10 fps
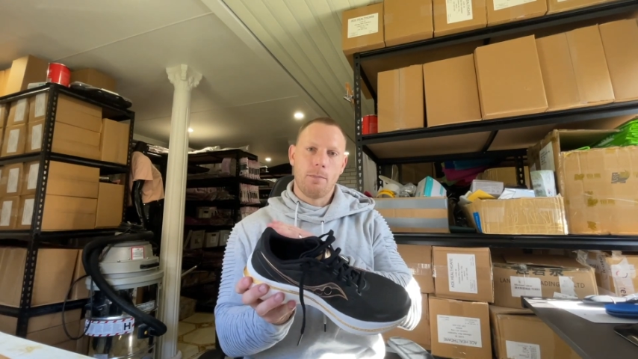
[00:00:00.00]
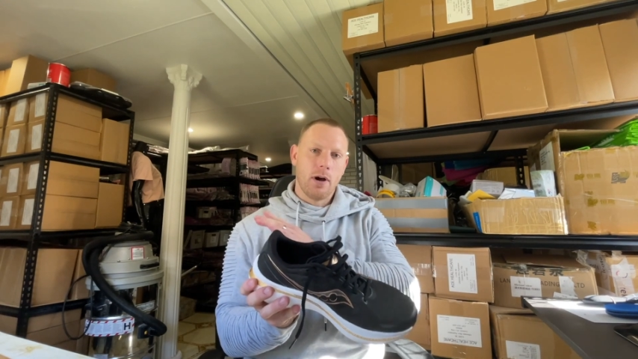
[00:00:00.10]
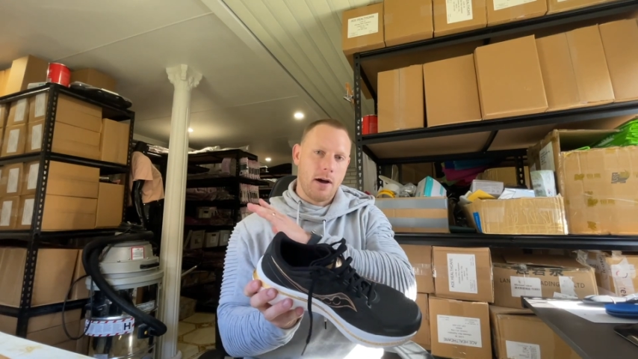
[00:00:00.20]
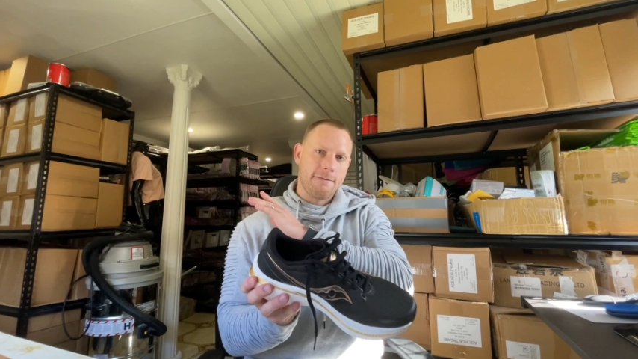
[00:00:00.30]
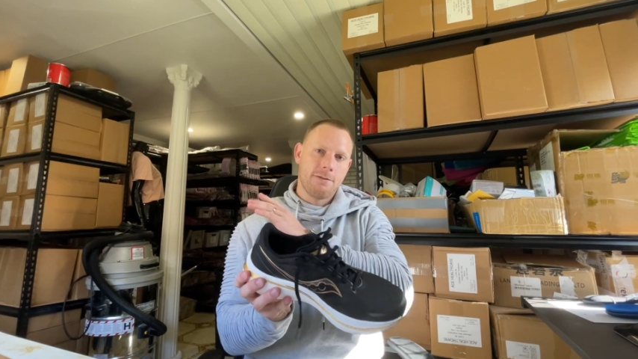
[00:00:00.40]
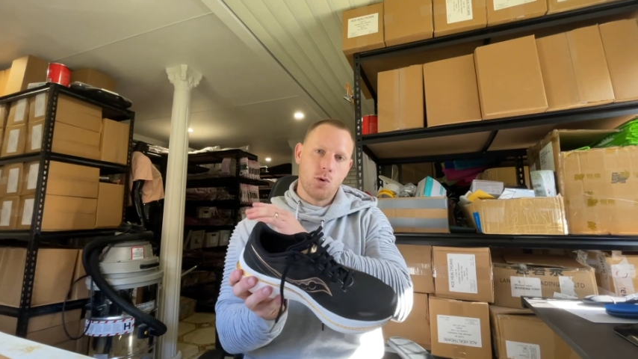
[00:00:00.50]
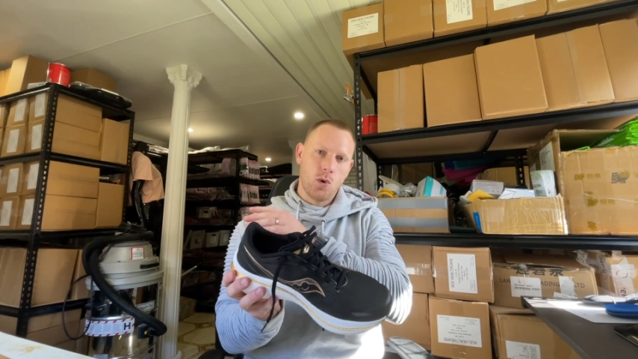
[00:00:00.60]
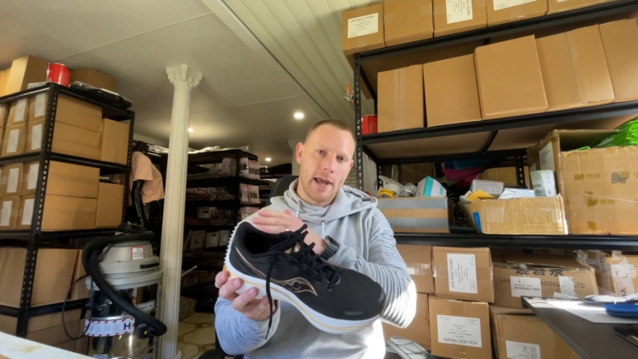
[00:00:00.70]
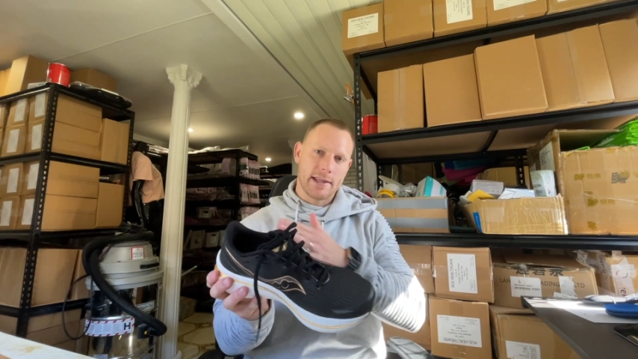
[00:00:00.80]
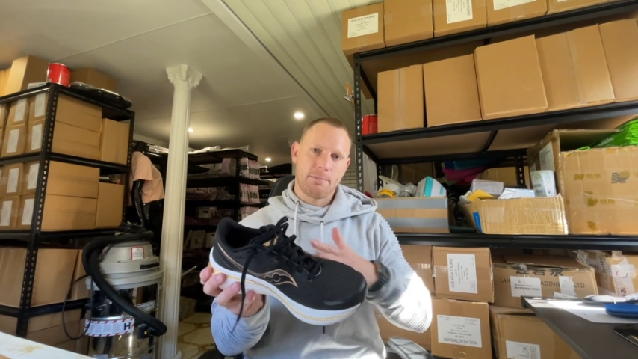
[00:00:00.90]
put a full
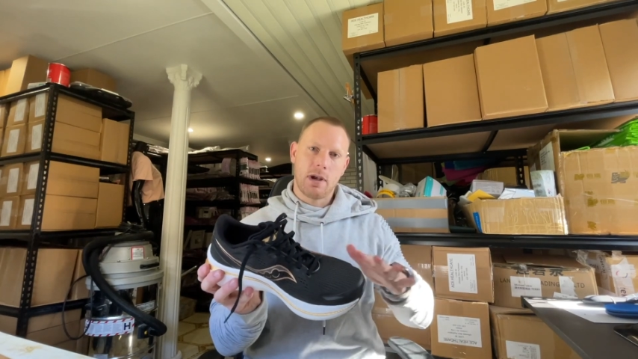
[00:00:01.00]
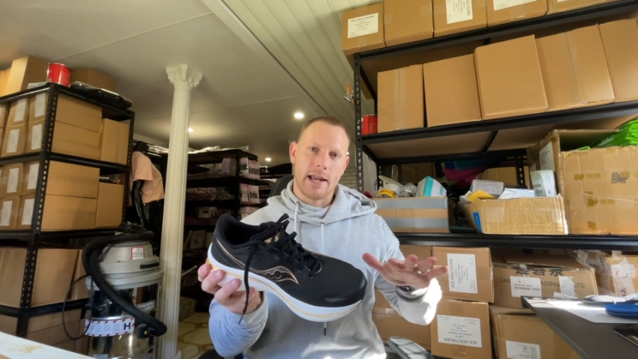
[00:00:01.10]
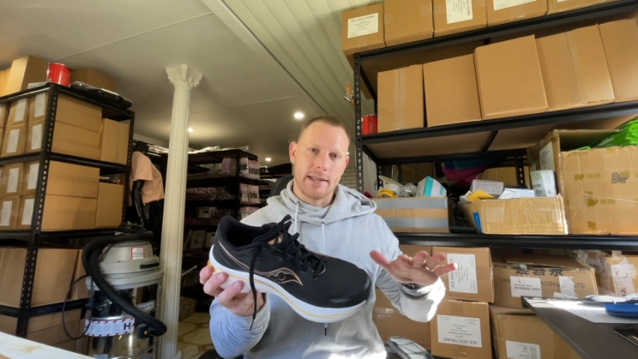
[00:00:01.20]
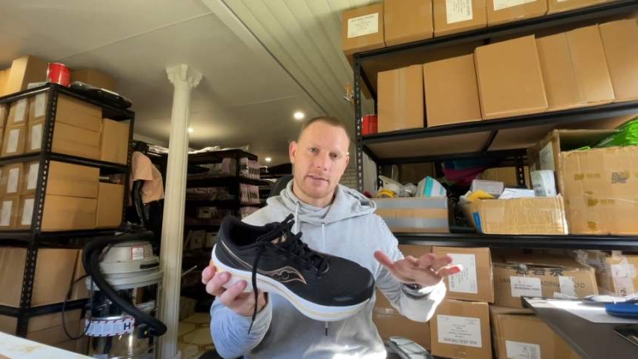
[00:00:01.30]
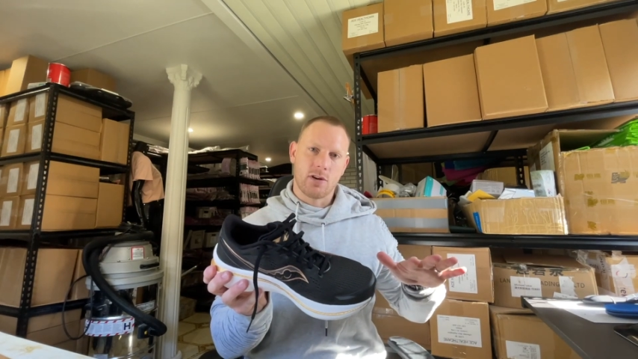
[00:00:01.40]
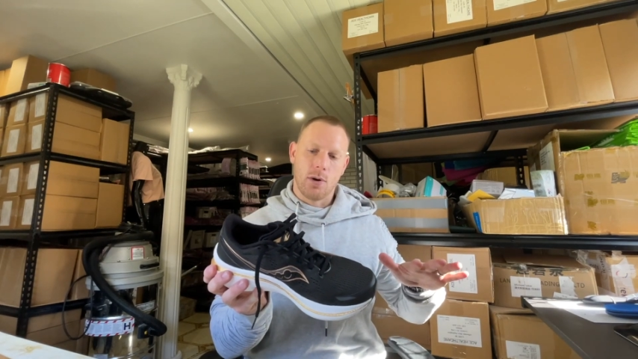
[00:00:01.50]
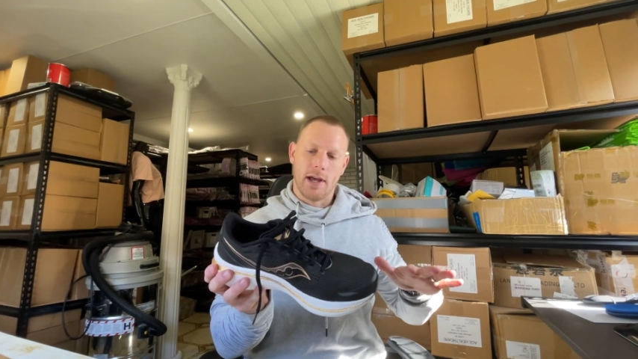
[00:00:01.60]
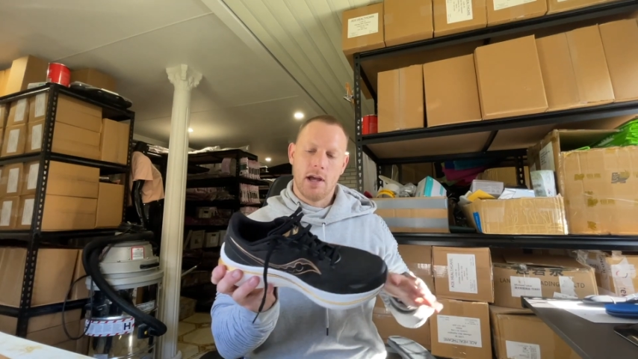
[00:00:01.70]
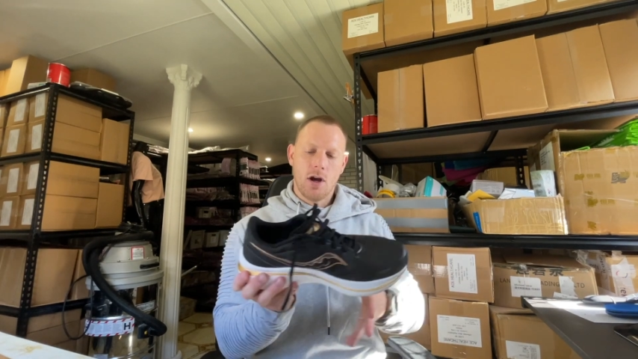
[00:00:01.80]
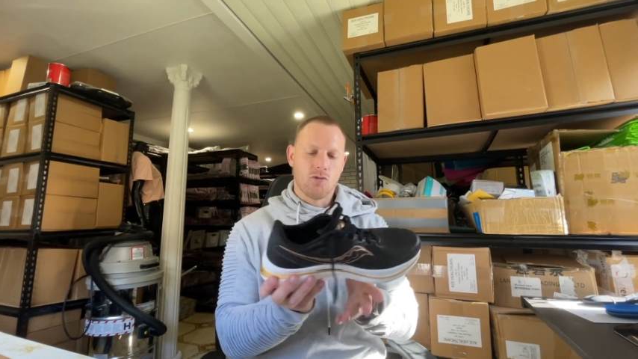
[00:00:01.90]
length plate through it